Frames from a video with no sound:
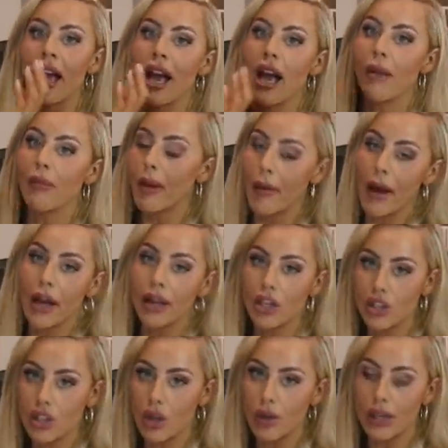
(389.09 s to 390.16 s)
and my partner
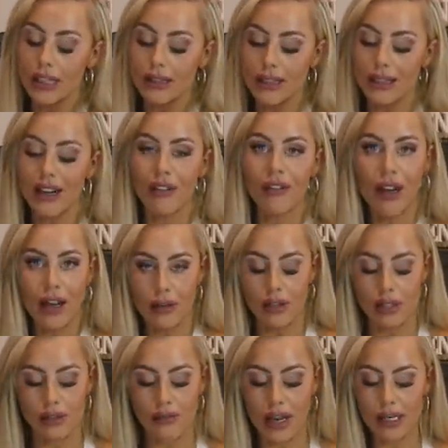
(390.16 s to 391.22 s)
Joel, he's in a fat
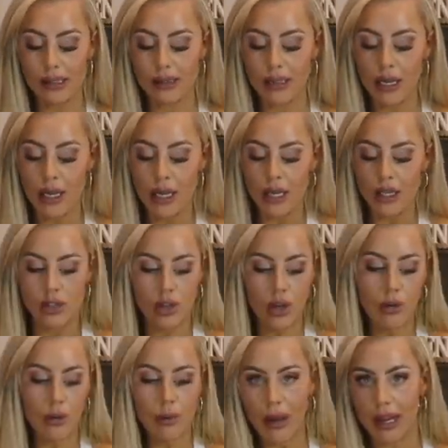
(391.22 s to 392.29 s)
loss phase.
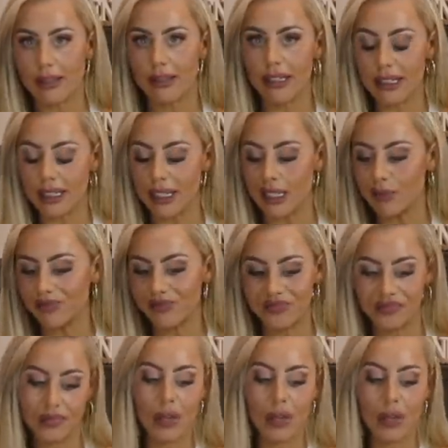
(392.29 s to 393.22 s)
So we basically